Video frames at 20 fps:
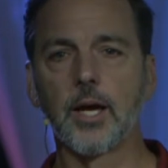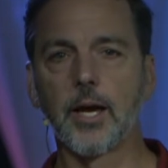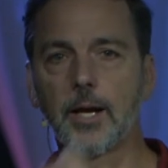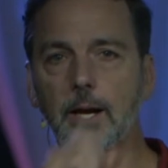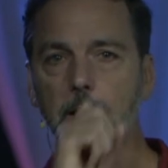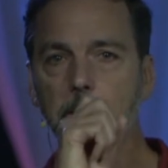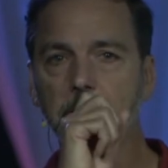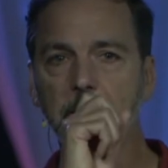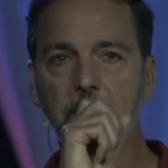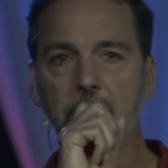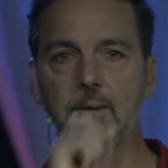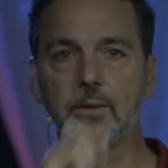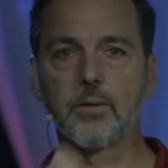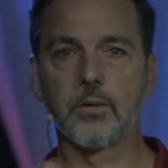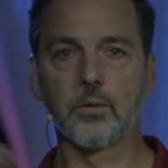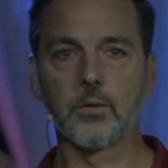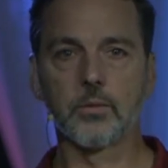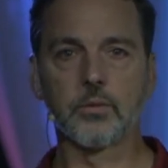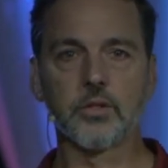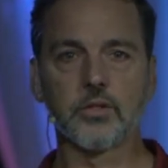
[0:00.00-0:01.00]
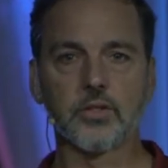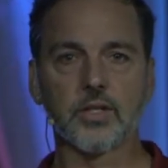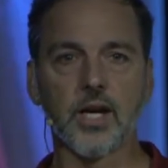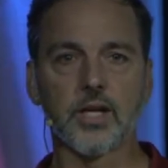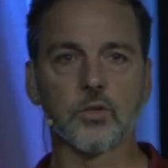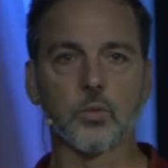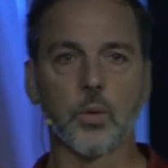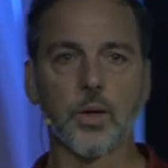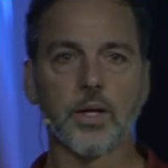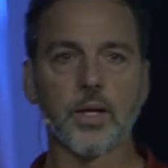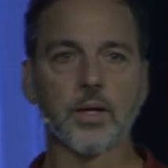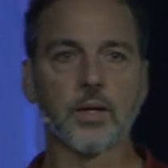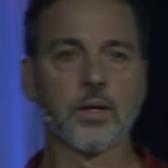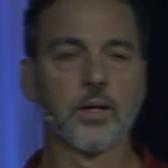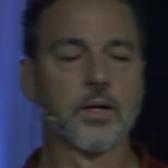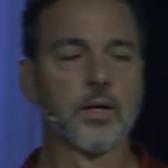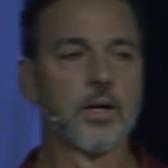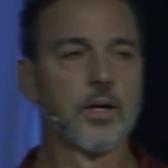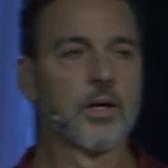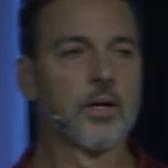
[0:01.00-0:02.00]
And I thought, this guy's winning
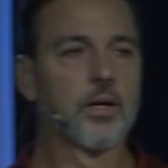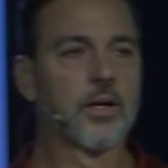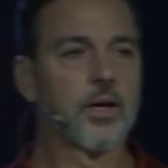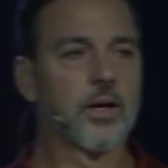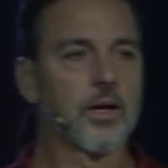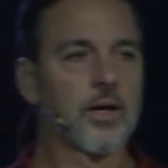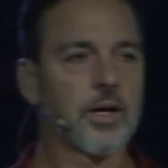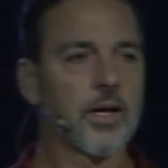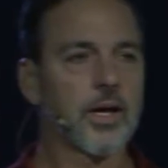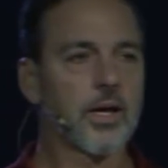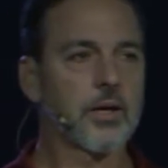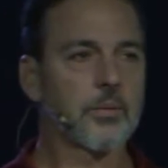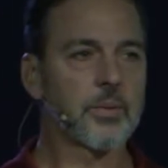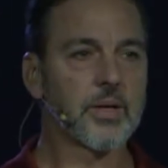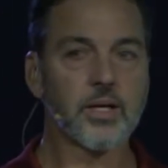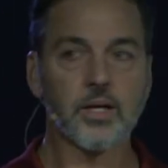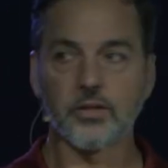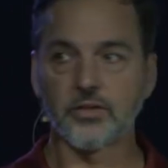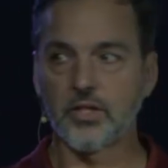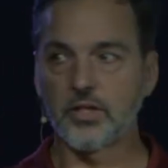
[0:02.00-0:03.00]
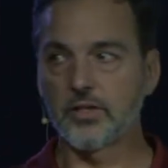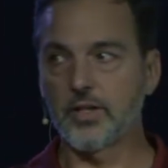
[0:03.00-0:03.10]
because